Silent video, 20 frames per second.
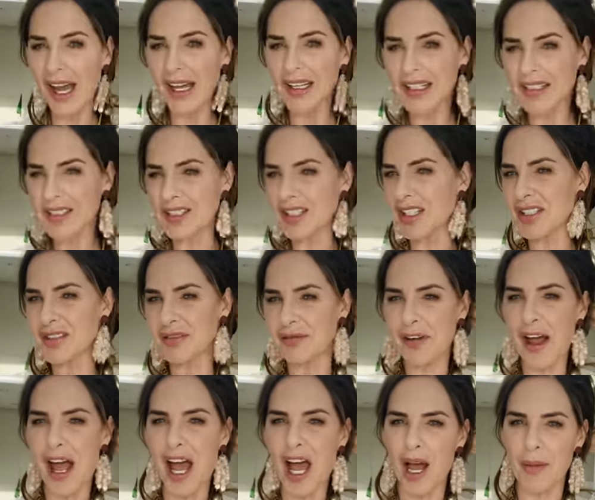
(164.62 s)
and it's just
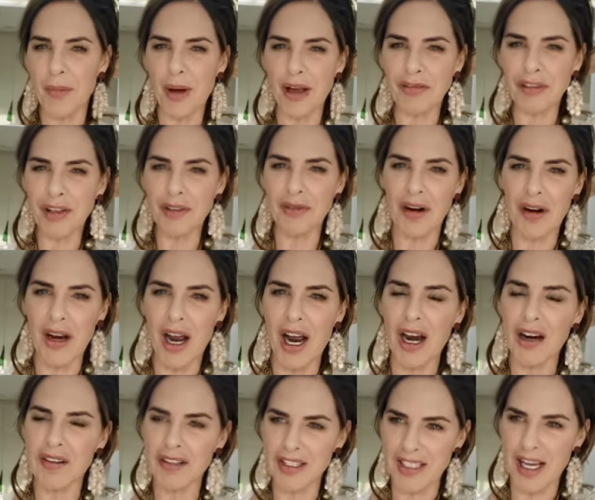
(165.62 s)
fab. I feel very
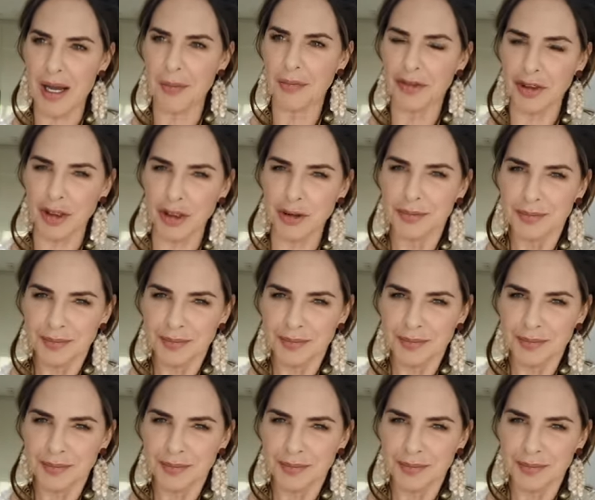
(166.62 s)
Iris Apfel.